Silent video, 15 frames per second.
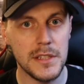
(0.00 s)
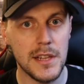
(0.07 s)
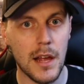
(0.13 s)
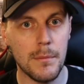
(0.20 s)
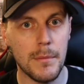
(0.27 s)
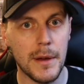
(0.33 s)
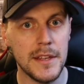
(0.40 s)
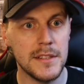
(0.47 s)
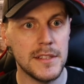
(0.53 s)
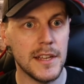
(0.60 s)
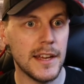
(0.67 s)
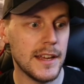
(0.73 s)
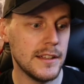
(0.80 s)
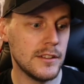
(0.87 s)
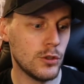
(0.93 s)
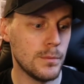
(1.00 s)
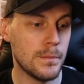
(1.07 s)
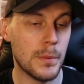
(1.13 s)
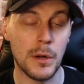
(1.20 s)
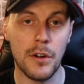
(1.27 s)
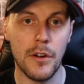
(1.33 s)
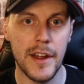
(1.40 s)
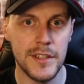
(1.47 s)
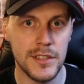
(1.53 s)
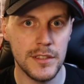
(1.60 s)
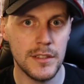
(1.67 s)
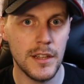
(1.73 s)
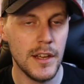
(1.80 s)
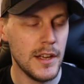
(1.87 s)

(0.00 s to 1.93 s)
that mindset into progression